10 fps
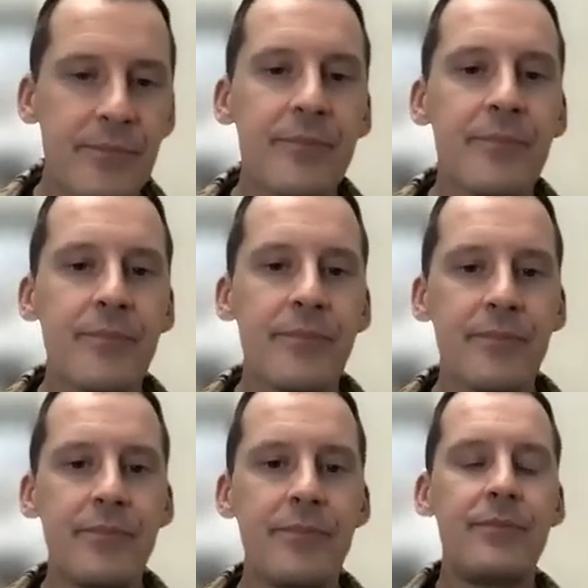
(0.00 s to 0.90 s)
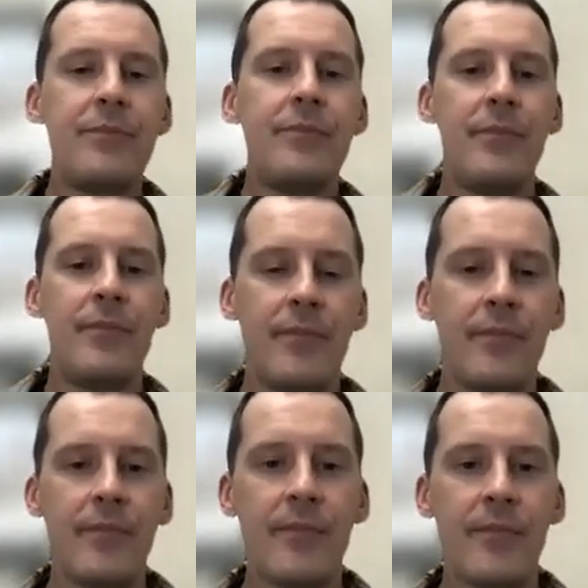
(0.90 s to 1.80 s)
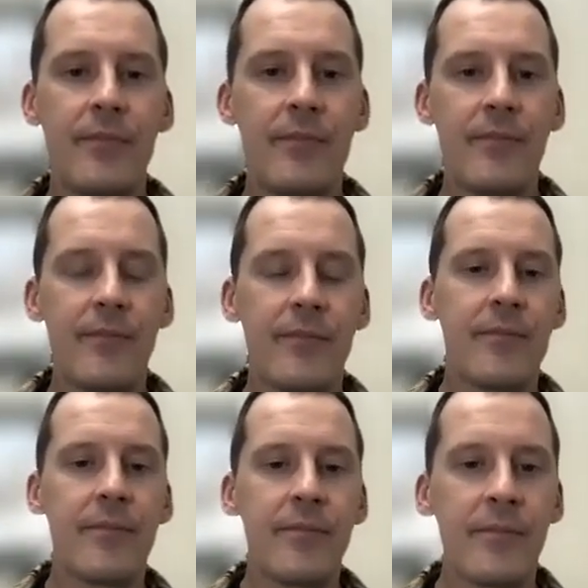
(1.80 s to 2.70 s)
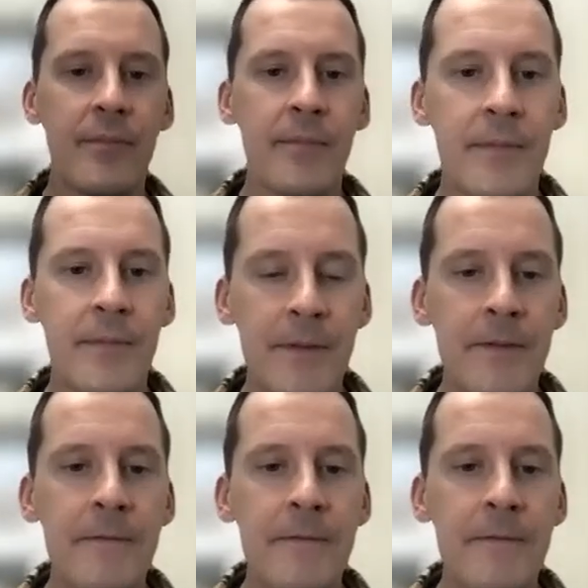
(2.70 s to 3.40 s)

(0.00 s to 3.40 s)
No words are spoken by the person on screen.